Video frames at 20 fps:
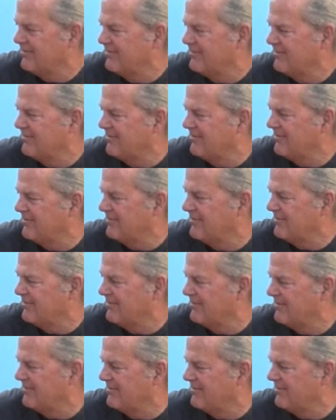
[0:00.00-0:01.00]

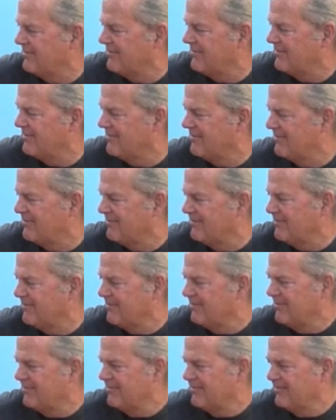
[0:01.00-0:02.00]

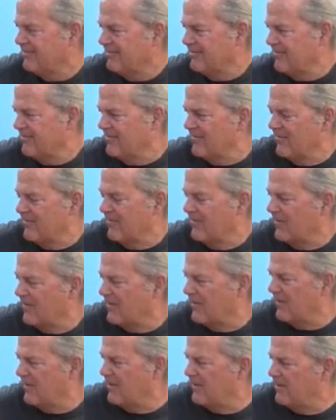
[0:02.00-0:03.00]

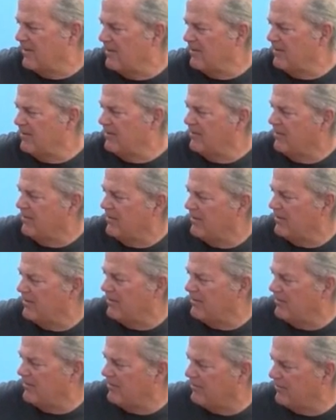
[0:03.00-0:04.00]

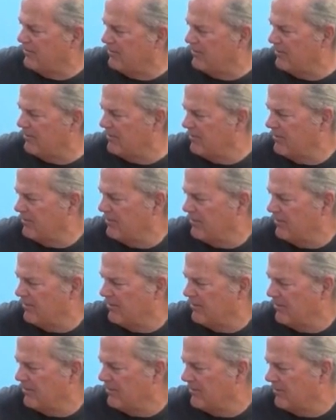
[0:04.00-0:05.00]

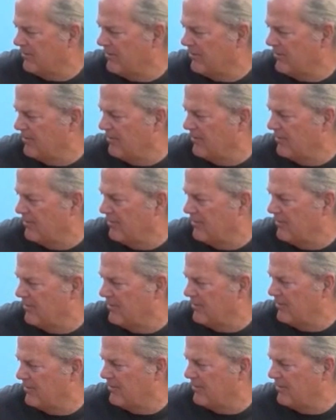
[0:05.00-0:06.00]

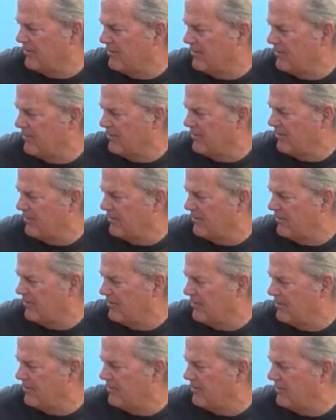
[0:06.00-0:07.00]

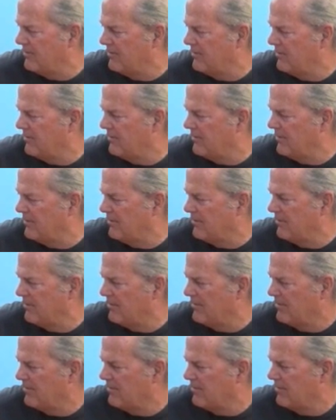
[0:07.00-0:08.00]
[no speech]